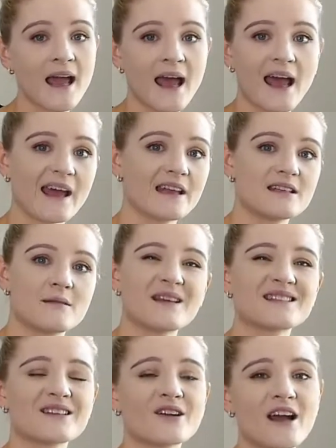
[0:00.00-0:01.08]
and it
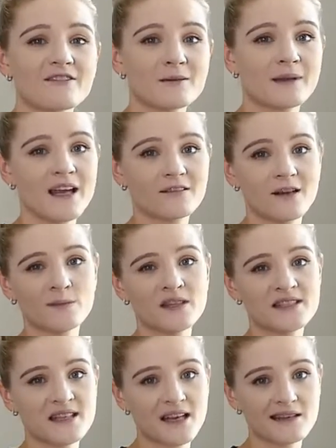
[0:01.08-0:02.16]
means I don't have to play around with
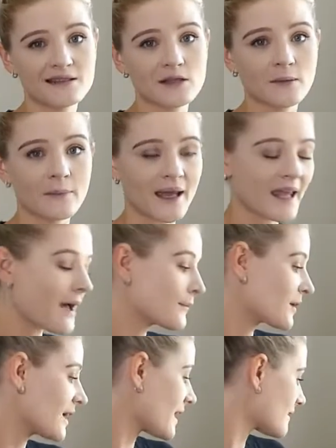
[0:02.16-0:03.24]
the settings on my
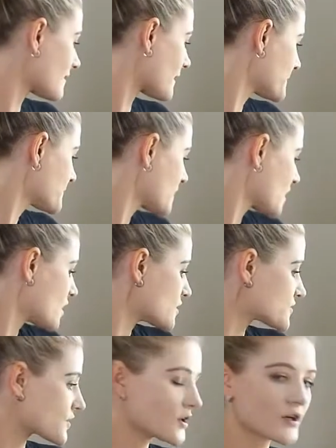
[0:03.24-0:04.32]
camera either.
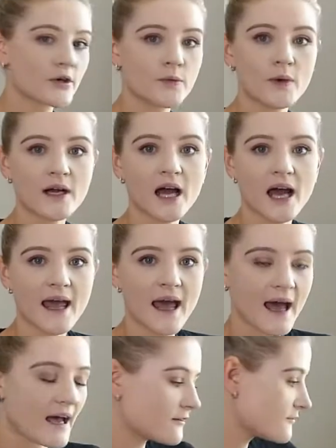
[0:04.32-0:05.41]
So what I
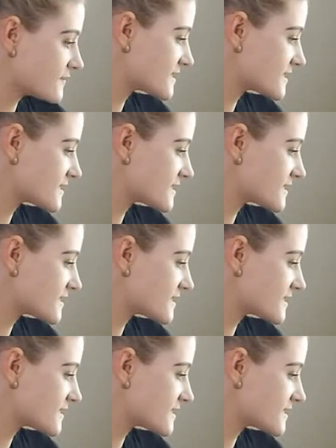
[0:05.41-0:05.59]
have